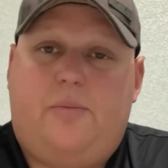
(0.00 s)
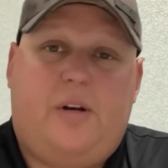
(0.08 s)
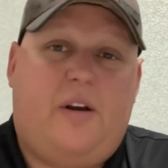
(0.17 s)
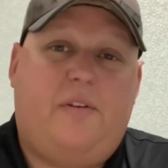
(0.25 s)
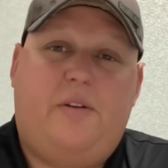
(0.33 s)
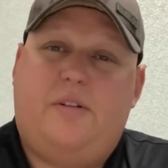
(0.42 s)

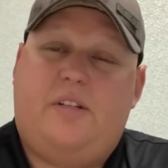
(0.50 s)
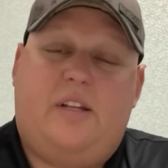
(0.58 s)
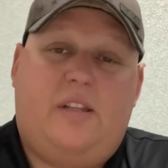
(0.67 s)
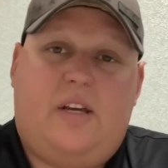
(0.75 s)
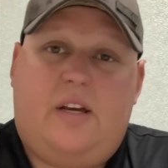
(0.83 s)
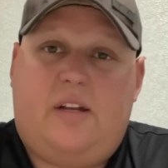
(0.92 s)
Whenever you
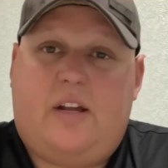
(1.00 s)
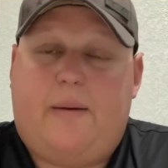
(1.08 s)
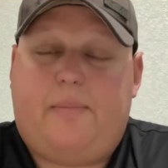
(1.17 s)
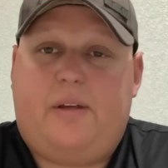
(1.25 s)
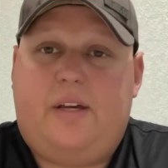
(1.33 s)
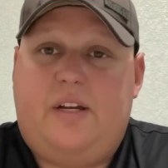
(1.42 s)
send that
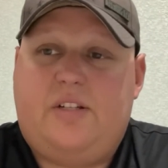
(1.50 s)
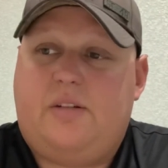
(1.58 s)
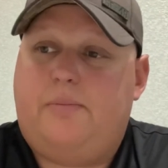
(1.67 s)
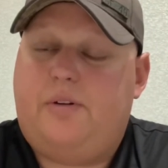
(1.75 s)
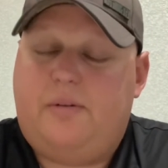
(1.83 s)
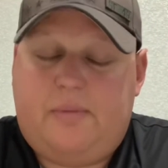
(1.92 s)

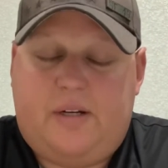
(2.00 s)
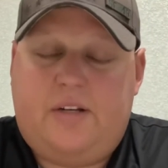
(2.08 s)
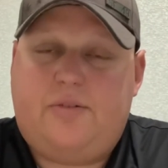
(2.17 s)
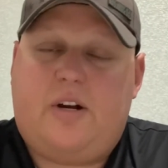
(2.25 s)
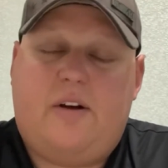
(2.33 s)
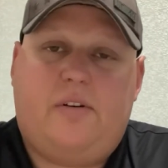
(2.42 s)
application, put my
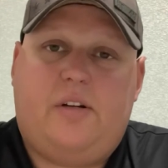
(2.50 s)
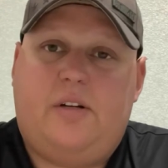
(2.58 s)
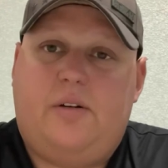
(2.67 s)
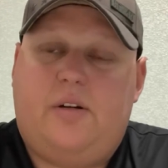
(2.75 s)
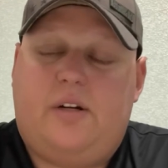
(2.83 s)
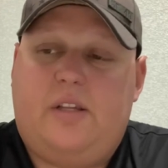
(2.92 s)
driver
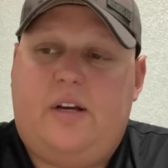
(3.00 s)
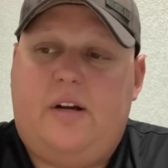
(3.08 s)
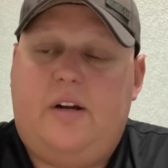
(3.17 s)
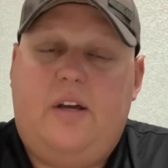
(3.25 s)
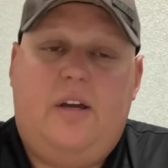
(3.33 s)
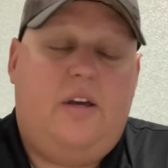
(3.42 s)
code on
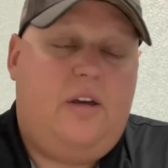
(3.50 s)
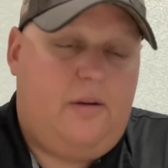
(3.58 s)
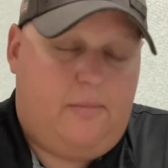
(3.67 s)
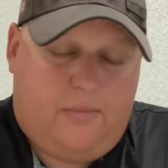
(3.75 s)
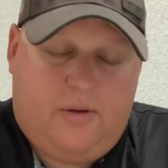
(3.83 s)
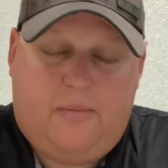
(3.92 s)
there,
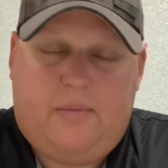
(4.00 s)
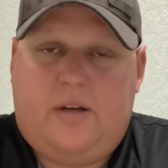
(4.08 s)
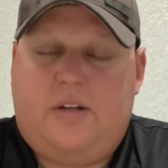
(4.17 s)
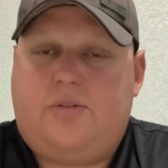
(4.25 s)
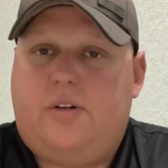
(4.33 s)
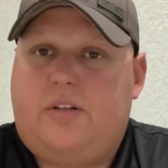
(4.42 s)
put
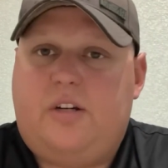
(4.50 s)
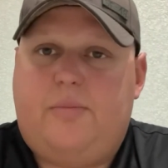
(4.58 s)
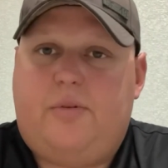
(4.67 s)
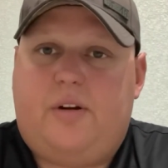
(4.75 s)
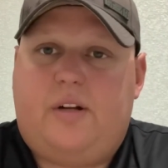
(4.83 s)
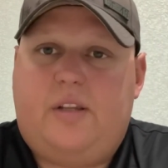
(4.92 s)
my truck
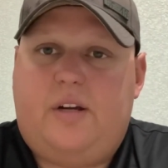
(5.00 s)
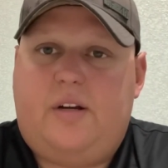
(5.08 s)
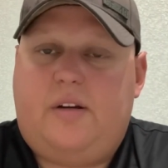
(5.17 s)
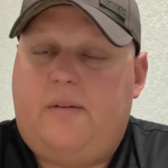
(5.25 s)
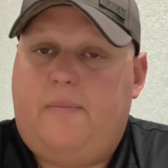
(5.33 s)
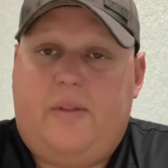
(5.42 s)
number on there.